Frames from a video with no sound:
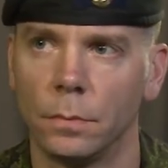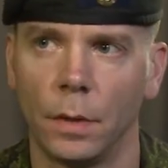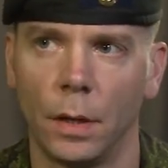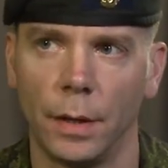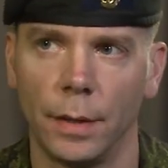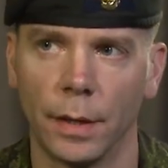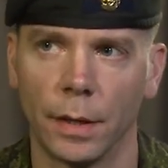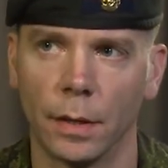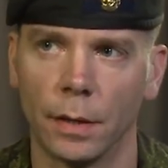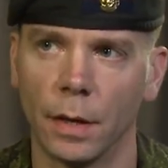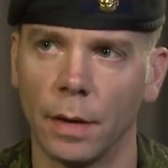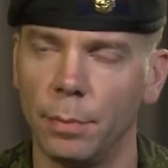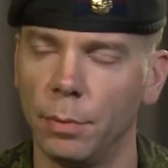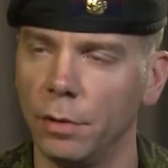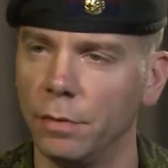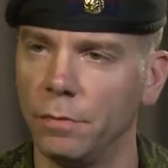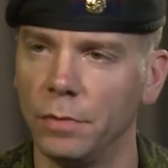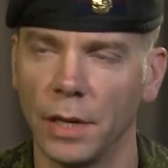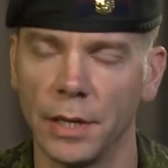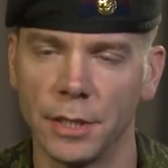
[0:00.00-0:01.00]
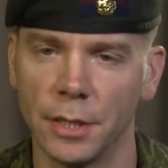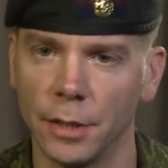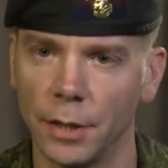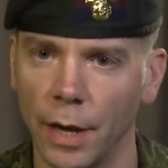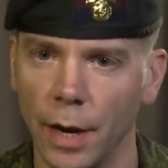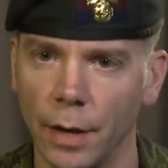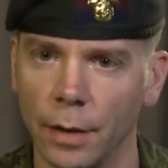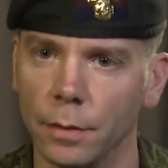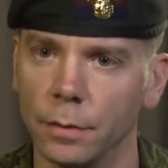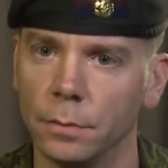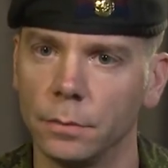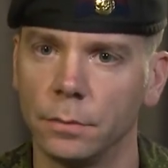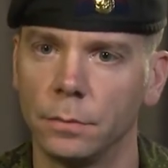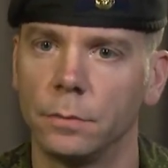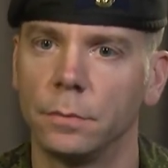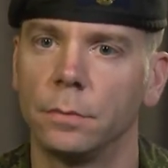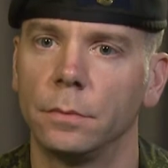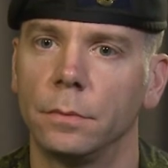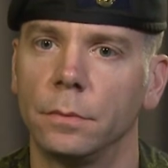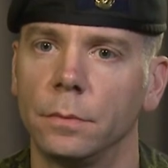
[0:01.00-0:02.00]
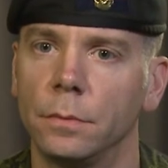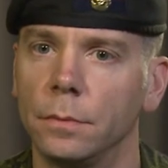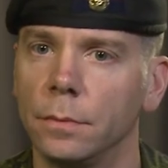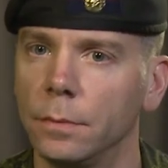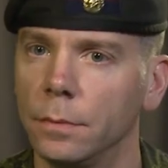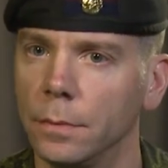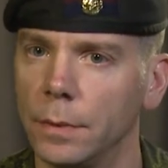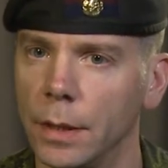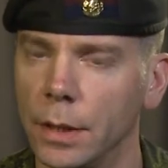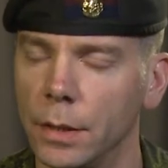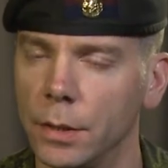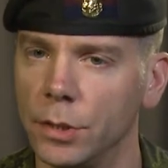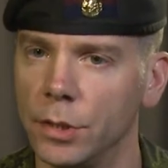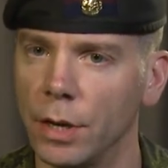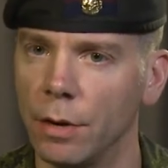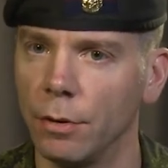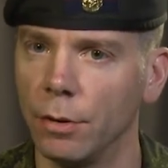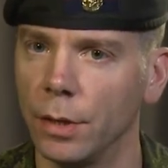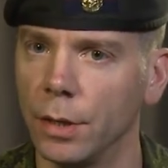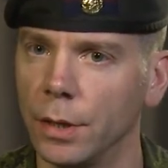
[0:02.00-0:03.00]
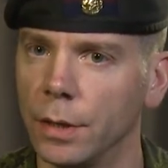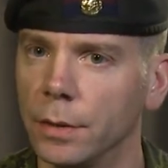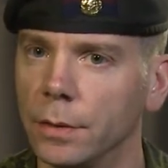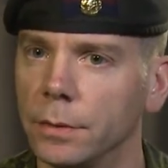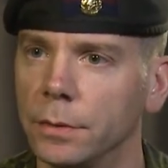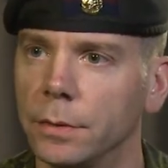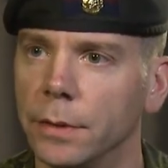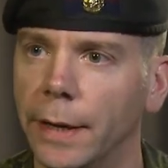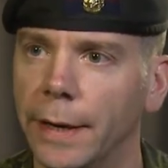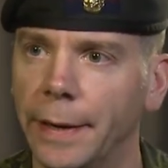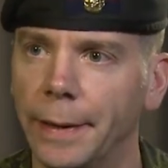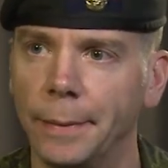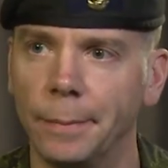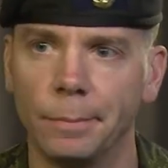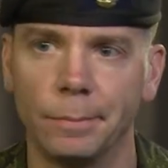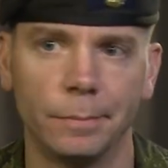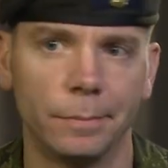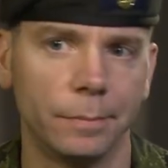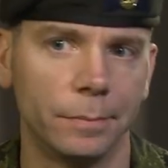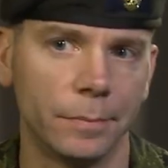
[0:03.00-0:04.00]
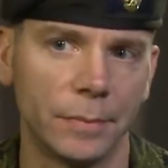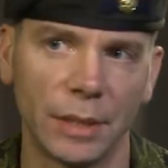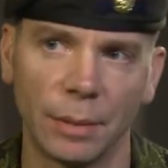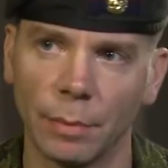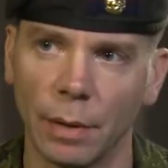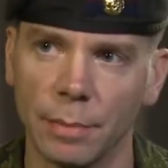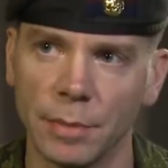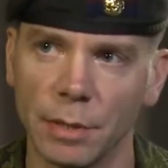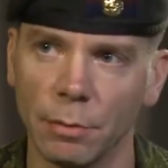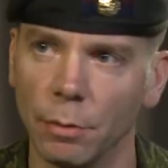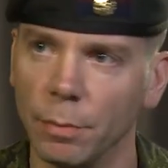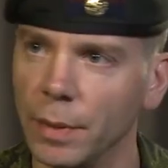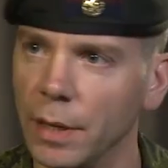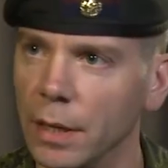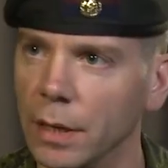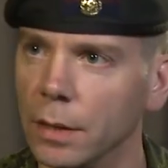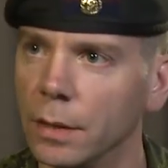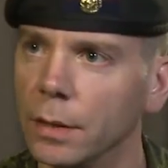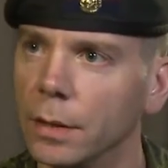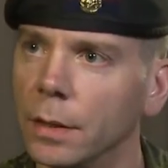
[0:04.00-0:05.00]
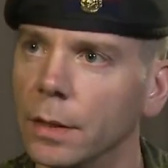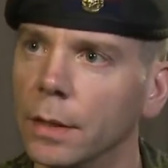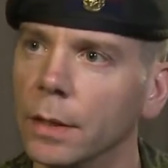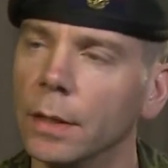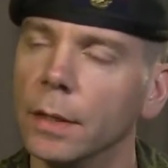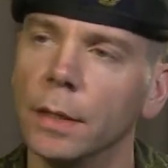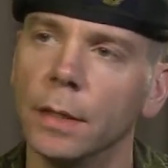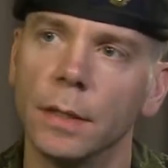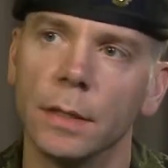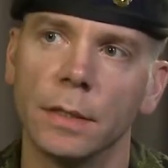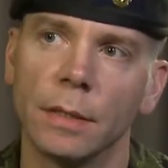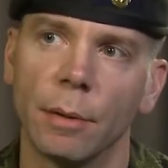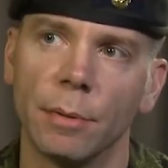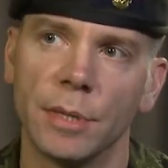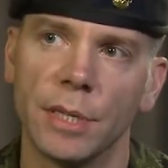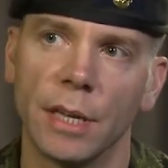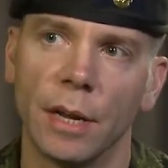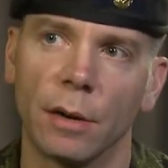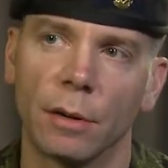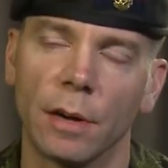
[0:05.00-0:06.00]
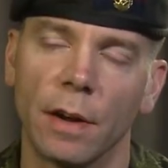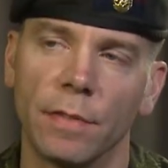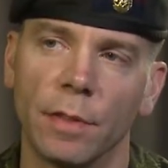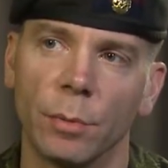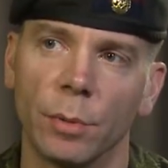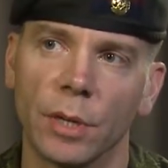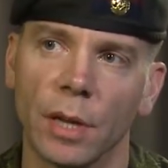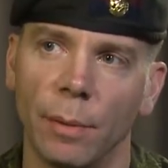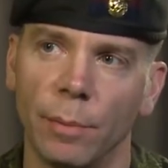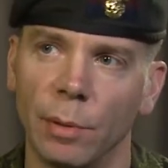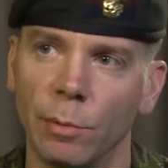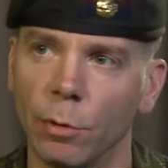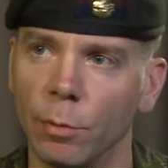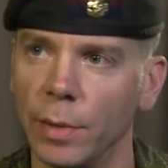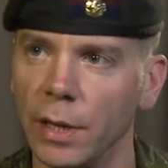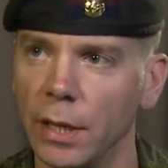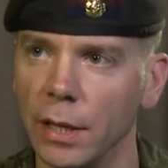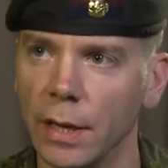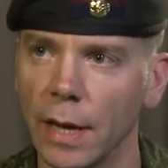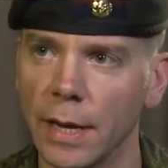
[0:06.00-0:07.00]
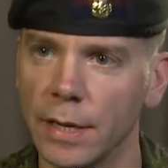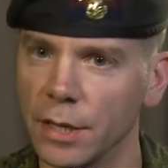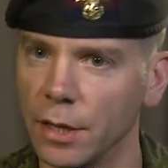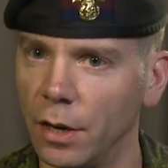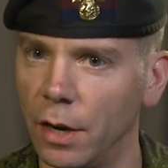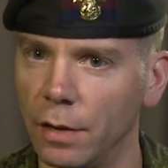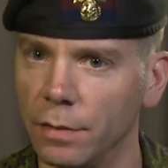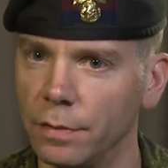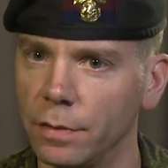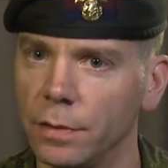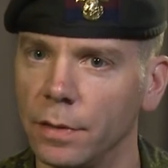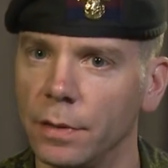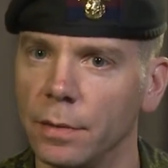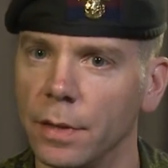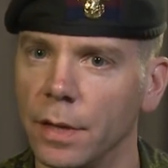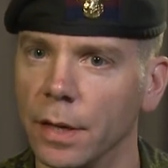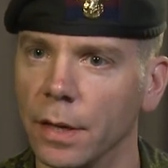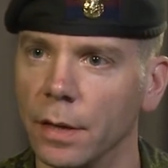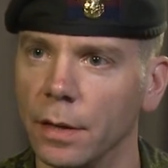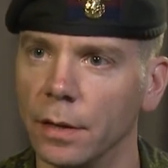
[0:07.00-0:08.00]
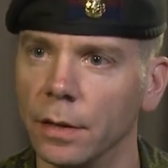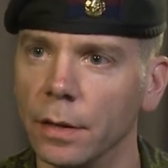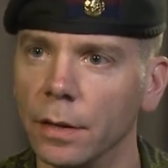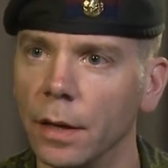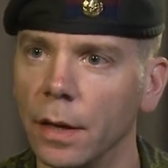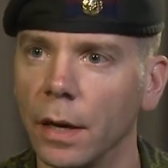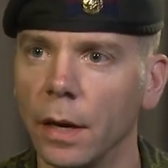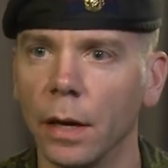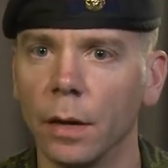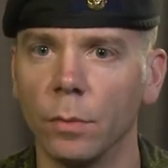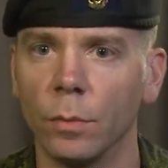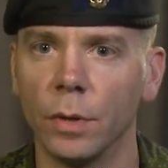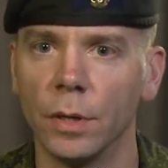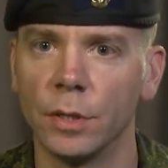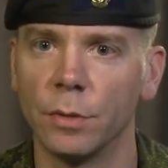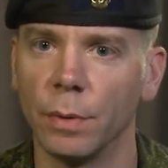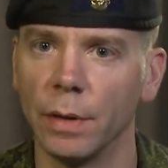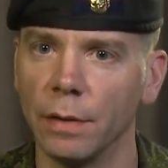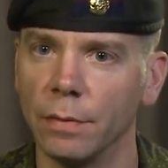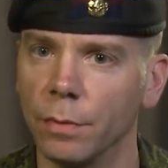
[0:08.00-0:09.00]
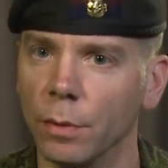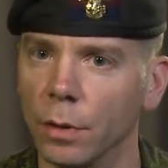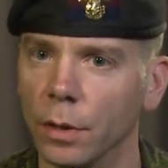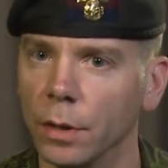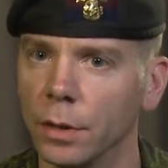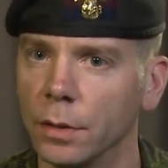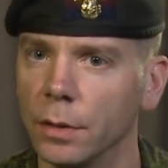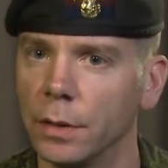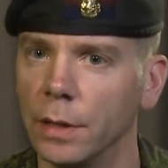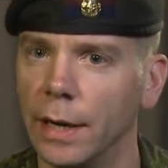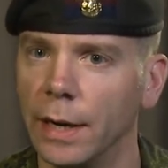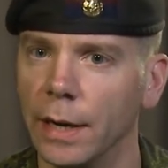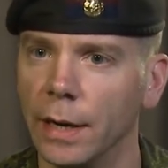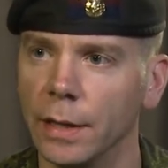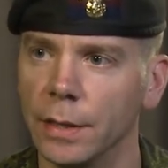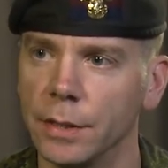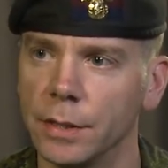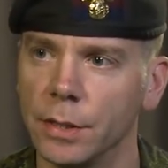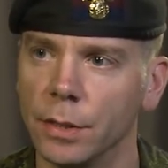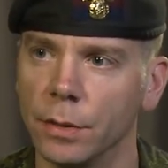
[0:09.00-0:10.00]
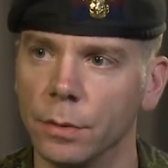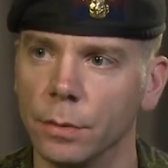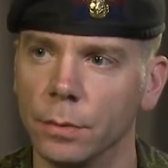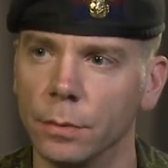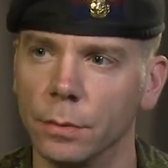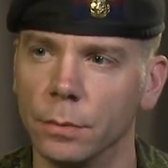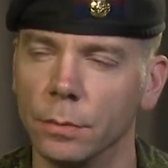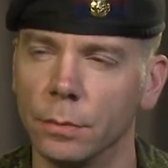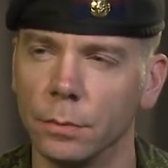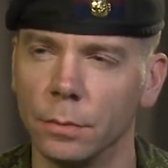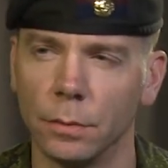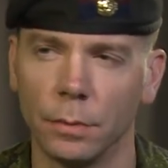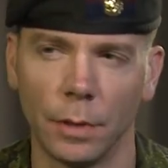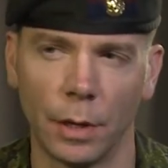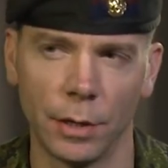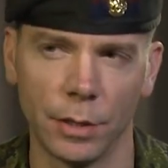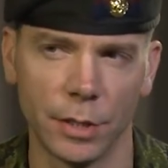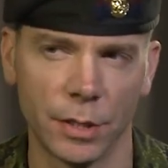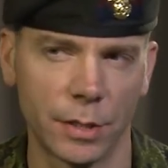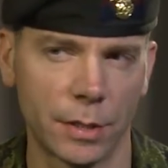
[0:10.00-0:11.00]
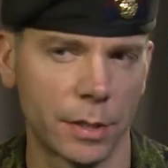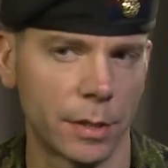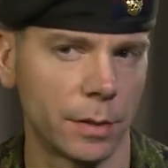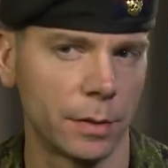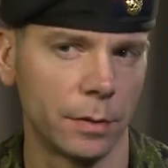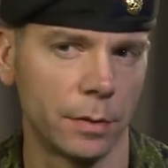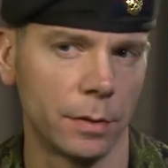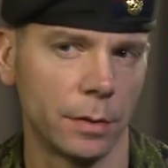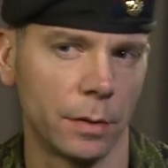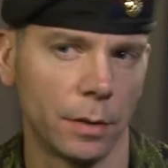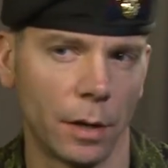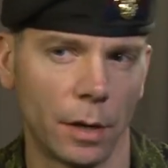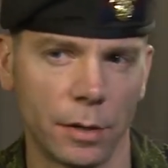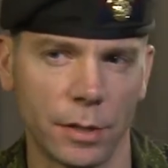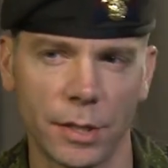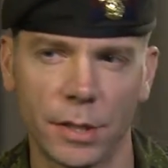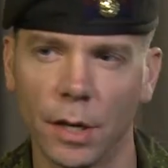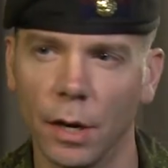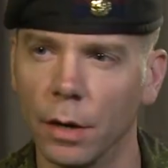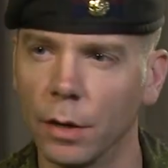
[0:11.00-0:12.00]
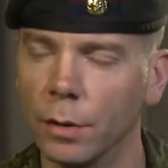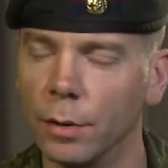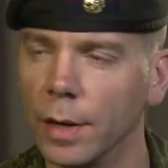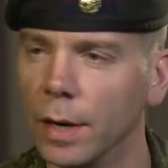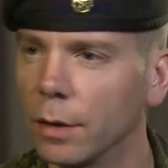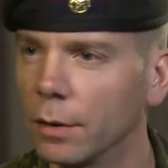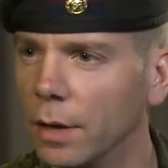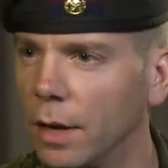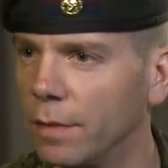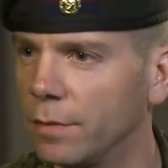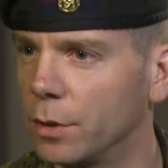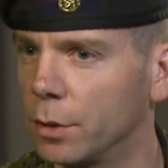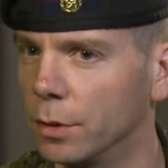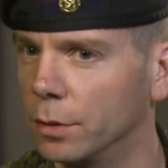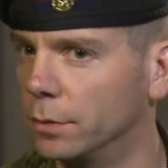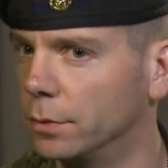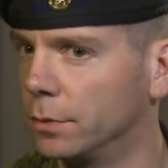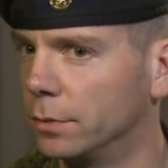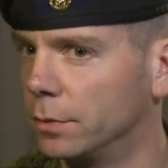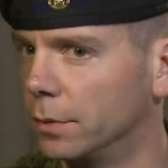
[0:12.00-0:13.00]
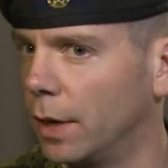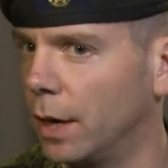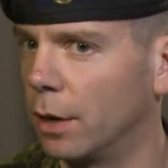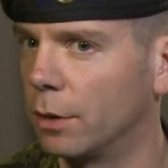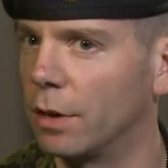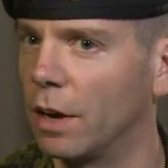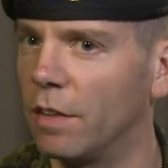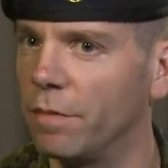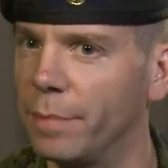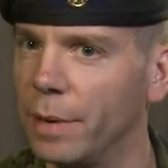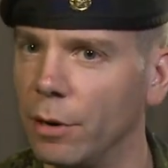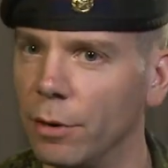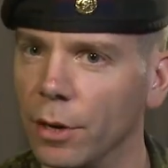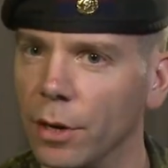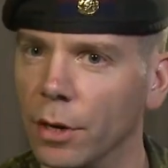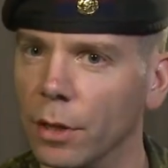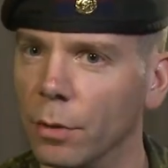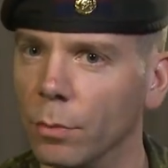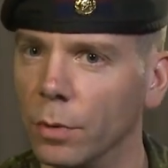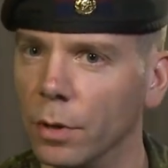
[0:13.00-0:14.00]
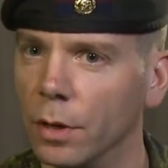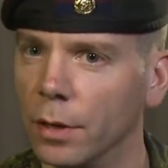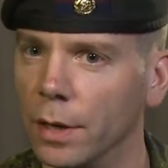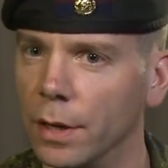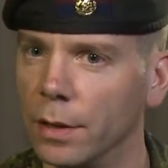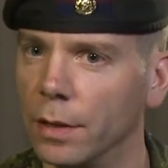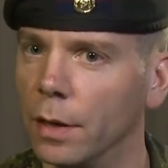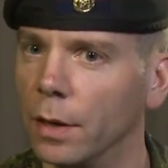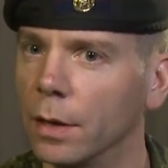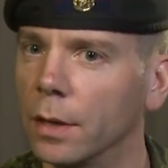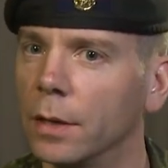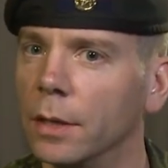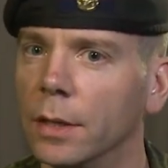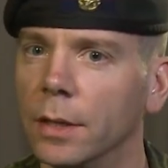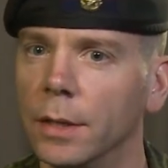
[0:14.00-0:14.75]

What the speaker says: I think, a couple of flights a day. Generally, sometimes it would be, sometimes the aircraft that would come in would be the Antonov, I think, an AN-124. So. Largest cargo aircraft or aircraft period in the world, I think.